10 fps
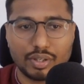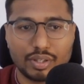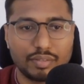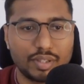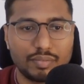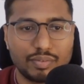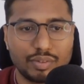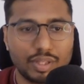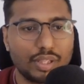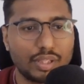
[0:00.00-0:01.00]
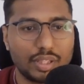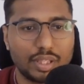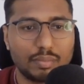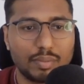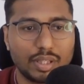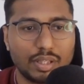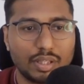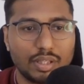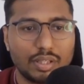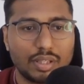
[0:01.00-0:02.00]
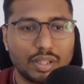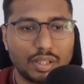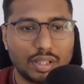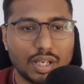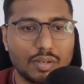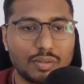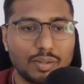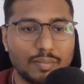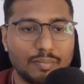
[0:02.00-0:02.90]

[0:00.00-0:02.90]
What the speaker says: or even if you read a little bit down,